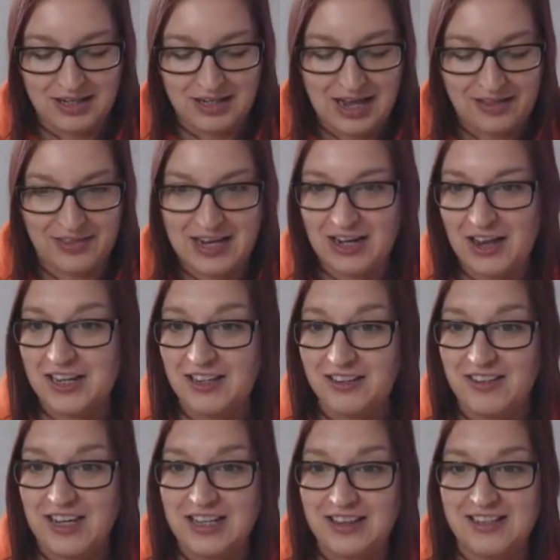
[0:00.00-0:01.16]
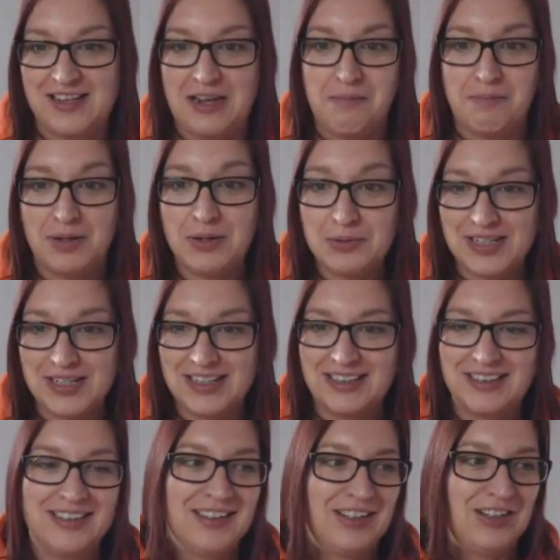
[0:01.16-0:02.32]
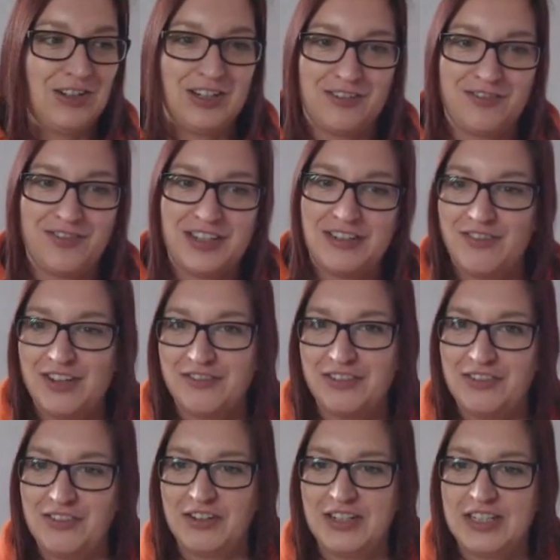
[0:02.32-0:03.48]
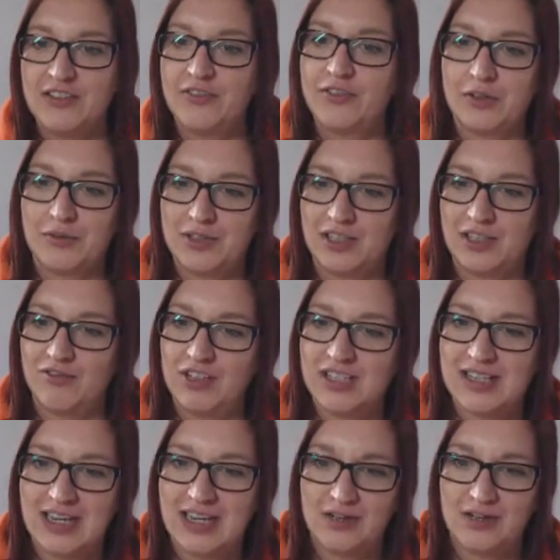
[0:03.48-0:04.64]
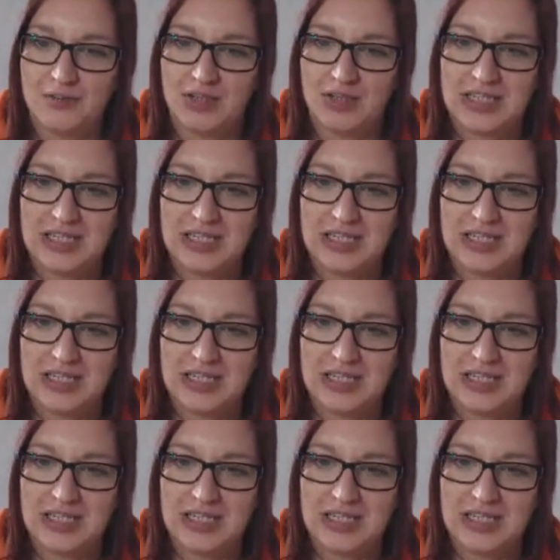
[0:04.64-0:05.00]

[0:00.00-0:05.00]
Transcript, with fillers: and they're like in the same building, you're going to find it very, very difficult to convince H M R